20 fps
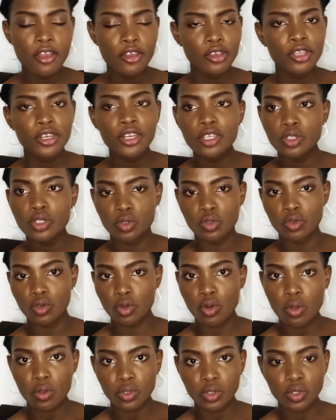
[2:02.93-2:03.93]
You need to
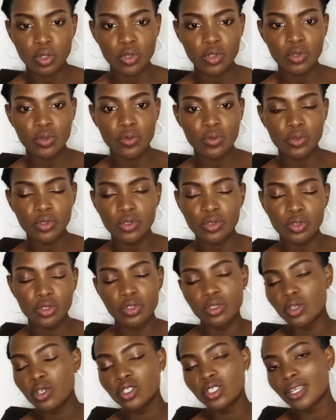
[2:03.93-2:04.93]
know, so you
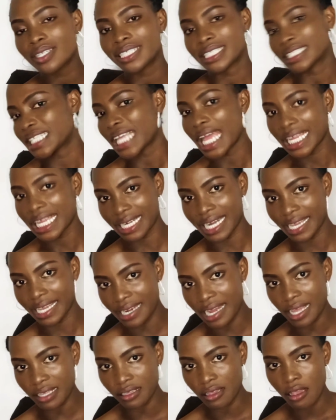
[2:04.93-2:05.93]
don't just start like
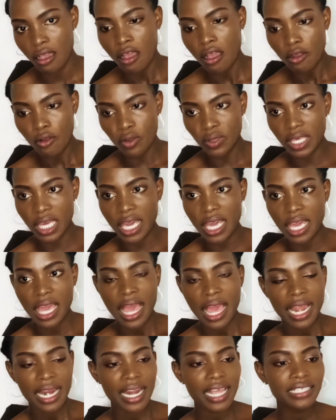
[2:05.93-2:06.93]
that. Okay,
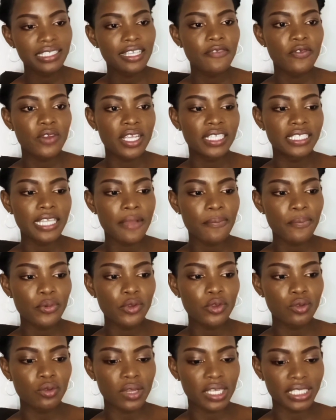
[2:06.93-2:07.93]
let's say for example
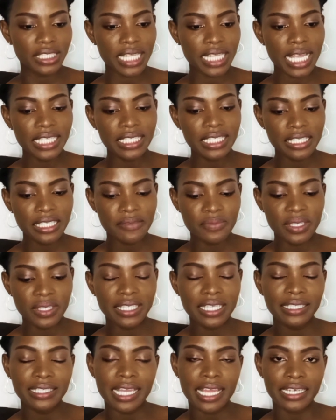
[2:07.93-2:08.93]
you are starting the
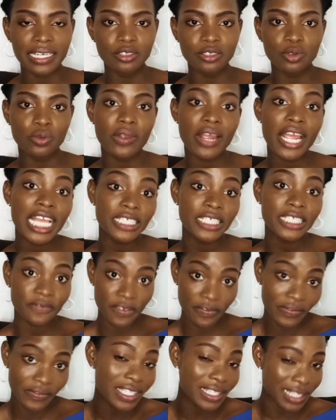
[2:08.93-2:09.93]
business and it requires
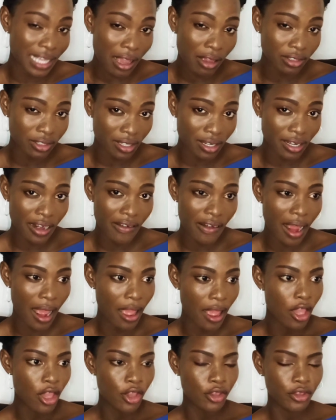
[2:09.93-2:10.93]
50,000 naira.
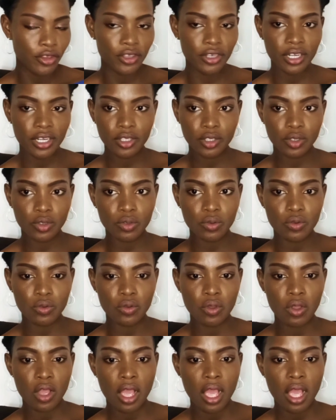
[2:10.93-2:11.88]
You need to